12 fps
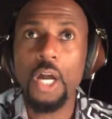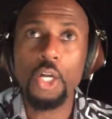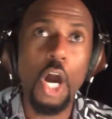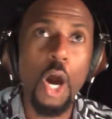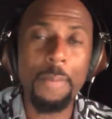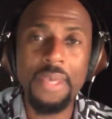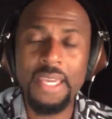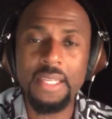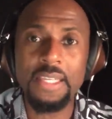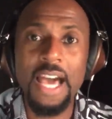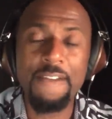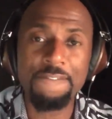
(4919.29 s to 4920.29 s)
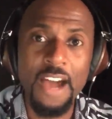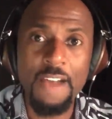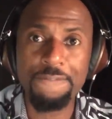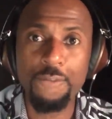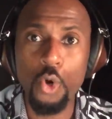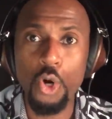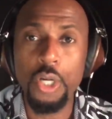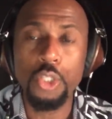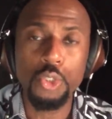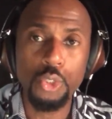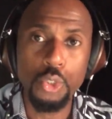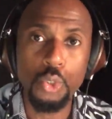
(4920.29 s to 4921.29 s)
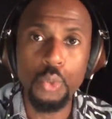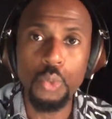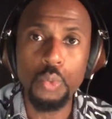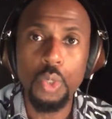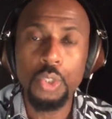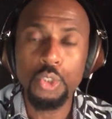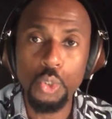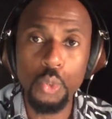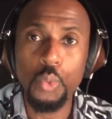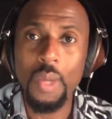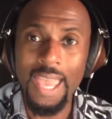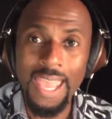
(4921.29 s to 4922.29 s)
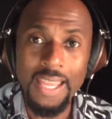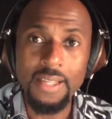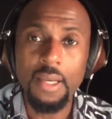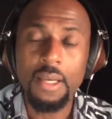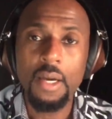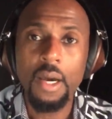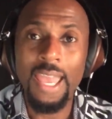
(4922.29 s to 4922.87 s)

uh, call me at 954 228